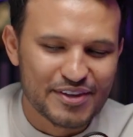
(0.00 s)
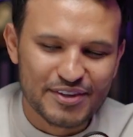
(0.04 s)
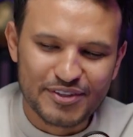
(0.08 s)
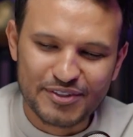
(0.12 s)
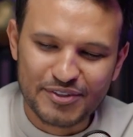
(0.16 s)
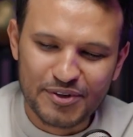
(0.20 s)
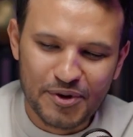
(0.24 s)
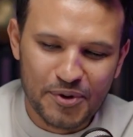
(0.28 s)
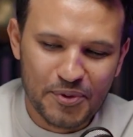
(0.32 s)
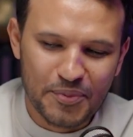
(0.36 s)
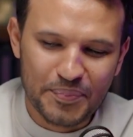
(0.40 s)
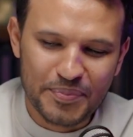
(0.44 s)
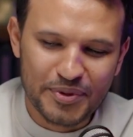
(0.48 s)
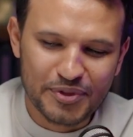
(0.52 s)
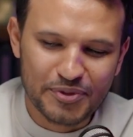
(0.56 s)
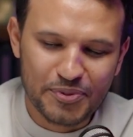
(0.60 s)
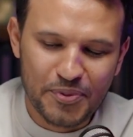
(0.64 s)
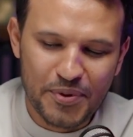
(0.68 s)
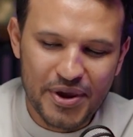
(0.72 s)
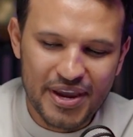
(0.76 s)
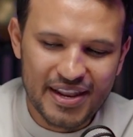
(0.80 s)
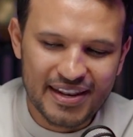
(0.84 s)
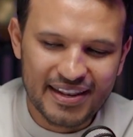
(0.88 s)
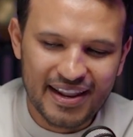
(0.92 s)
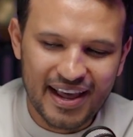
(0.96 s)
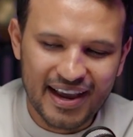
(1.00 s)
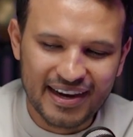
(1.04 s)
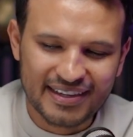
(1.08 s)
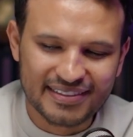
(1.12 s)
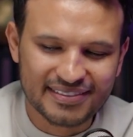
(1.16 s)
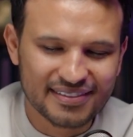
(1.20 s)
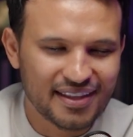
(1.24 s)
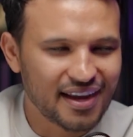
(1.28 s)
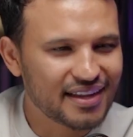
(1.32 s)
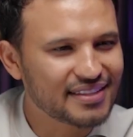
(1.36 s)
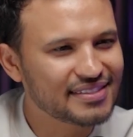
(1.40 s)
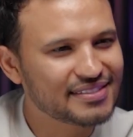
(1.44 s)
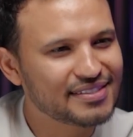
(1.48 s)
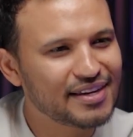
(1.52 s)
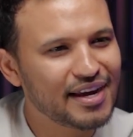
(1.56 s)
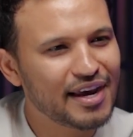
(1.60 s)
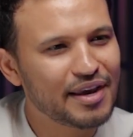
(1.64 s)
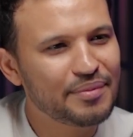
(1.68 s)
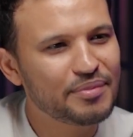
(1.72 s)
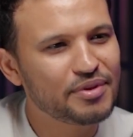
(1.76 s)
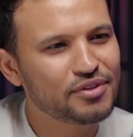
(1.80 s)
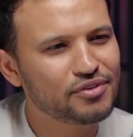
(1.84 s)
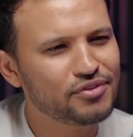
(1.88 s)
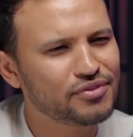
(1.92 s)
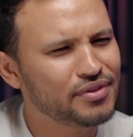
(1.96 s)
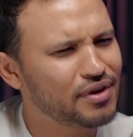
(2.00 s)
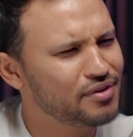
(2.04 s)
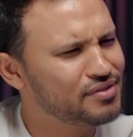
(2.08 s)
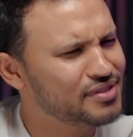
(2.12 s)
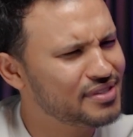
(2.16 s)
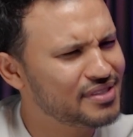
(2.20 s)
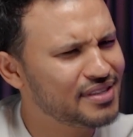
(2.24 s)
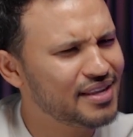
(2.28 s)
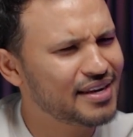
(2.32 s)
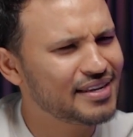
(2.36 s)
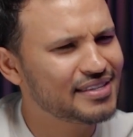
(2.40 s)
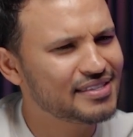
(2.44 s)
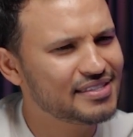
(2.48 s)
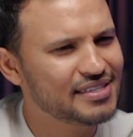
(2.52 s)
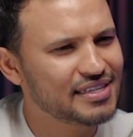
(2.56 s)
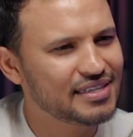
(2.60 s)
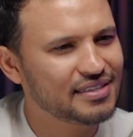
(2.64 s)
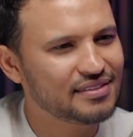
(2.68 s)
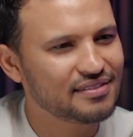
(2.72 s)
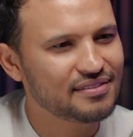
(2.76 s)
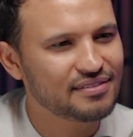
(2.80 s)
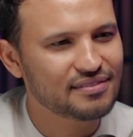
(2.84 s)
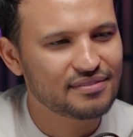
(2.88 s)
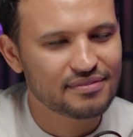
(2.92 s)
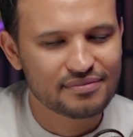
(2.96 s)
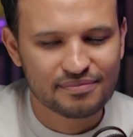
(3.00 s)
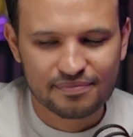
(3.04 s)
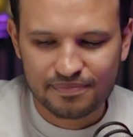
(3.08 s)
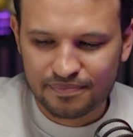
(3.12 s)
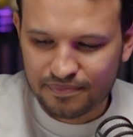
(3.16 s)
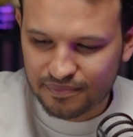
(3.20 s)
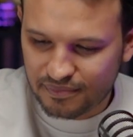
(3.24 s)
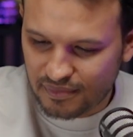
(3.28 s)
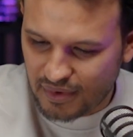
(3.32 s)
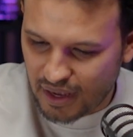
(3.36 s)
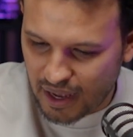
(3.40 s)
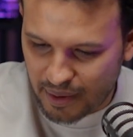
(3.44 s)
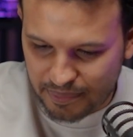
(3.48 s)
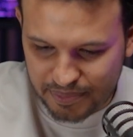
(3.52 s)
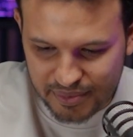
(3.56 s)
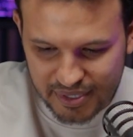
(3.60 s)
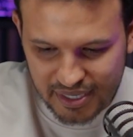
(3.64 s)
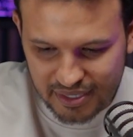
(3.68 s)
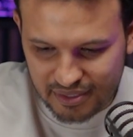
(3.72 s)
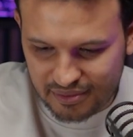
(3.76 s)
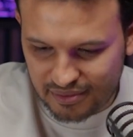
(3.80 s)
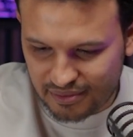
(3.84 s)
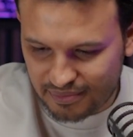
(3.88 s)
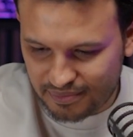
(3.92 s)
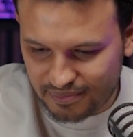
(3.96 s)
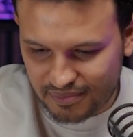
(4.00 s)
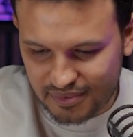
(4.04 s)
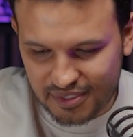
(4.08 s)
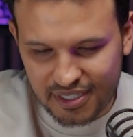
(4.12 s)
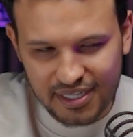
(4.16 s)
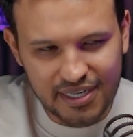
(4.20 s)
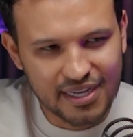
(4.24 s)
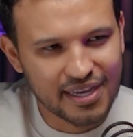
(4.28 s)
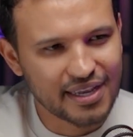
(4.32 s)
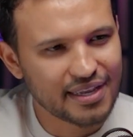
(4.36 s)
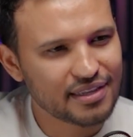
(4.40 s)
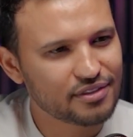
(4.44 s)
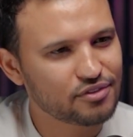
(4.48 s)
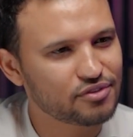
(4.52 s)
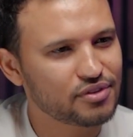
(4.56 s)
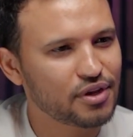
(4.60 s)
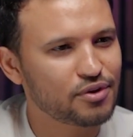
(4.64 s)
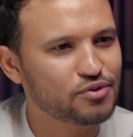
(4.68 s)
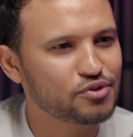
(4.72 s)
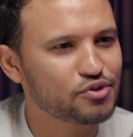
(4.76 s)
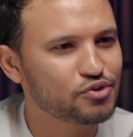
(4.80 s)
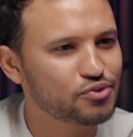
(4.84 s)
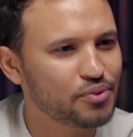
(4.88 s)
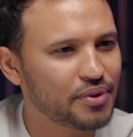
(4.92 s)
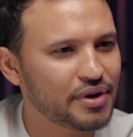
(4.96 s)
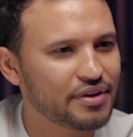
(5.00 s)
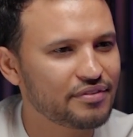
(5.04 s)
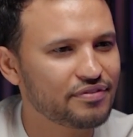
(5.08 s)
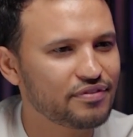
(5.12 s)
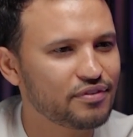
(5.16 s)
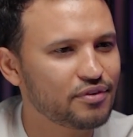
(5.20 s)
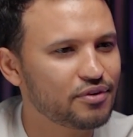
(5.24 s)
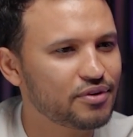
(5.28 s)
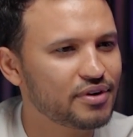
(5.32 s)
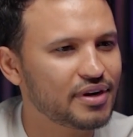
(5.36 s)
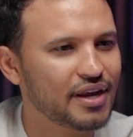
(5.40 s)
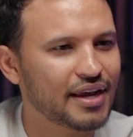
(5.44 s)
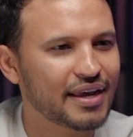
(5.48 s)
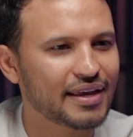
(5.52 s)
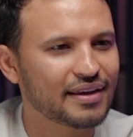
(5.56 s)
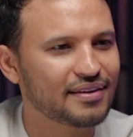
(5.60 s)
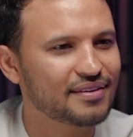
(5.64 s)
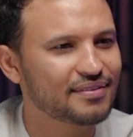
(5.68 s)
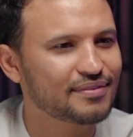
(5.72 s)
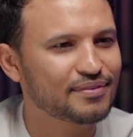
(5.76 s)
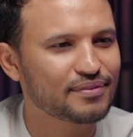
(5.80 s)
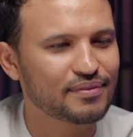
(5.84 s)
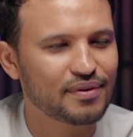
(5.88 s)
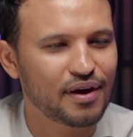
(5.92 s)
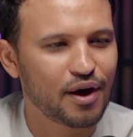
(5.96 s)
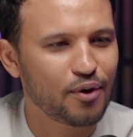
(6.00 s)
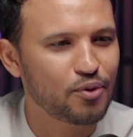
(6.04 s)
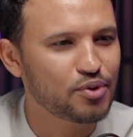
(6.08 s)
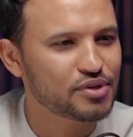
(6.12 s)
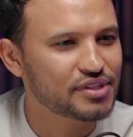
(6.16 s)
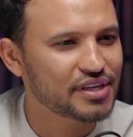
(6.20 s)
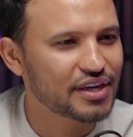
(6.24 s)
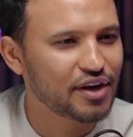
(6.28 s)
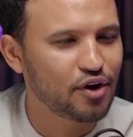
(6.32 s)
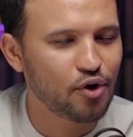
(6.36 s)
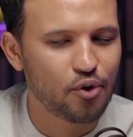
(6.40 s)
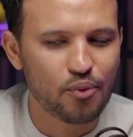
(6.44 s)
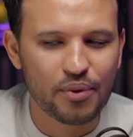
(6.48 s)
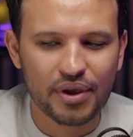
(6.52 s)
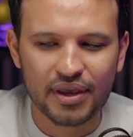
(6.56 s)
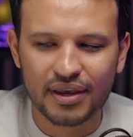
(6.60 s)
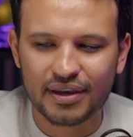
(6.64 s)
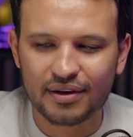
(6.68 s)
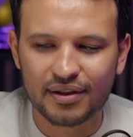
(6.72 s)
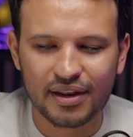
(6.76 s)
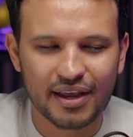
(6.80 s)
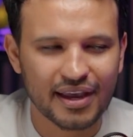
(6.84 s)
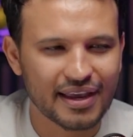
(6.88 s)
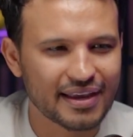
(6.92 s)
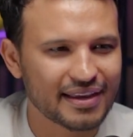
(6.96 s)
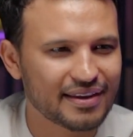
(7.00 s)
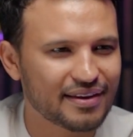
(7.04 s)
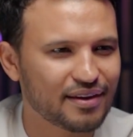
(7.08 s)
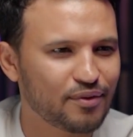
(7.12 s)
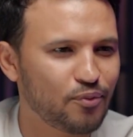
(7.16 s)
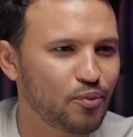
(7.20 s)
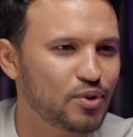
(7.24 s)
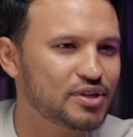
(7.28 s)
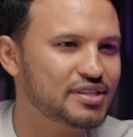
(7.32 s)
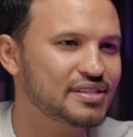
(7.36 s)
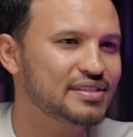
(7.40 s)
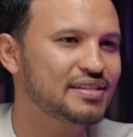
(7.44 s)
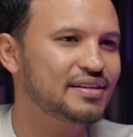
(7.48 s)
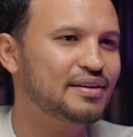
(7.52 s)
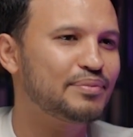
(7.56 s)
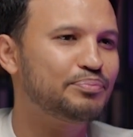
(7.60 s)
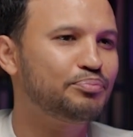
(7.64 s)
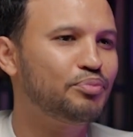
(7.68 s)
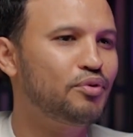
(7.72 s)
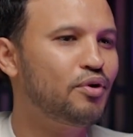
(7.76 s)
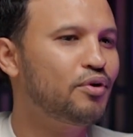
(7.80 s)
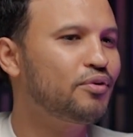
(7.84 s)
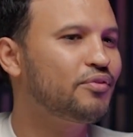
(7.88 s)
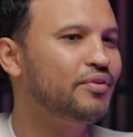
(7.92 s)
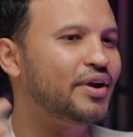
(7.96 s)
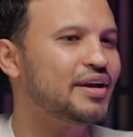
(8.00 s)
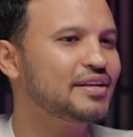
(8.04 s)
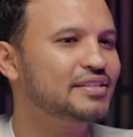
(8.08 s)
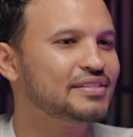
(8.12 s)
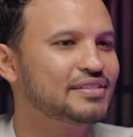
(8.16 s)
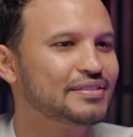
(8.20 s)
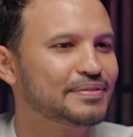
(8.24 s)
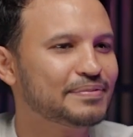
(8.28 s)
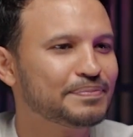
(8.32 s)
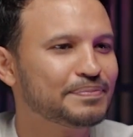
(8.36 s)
So between like that time in 2019 up till today, 2024, like how is it going? Like, what's the progress?